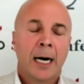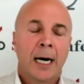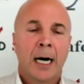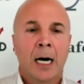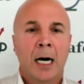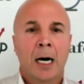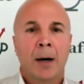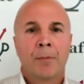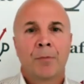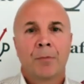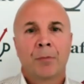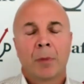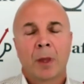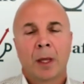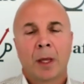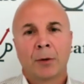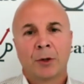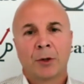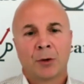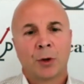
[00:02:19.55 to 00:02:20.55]
there
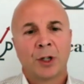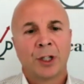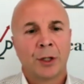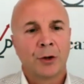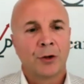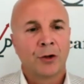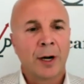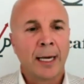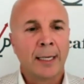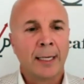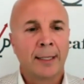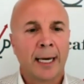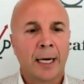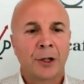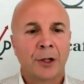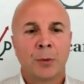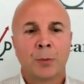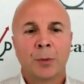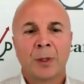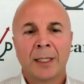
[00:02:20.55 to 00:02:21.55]
was a recent
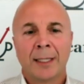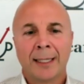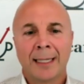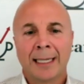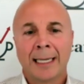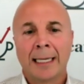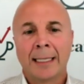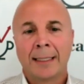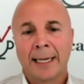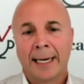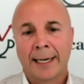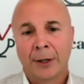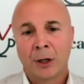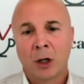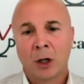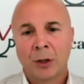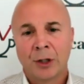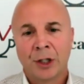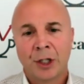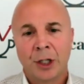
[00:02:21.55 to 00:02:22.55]
transaction with Silla
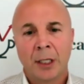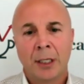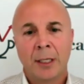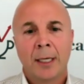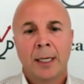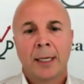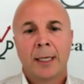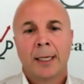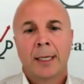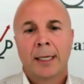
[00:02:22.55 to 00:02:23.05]
Technology.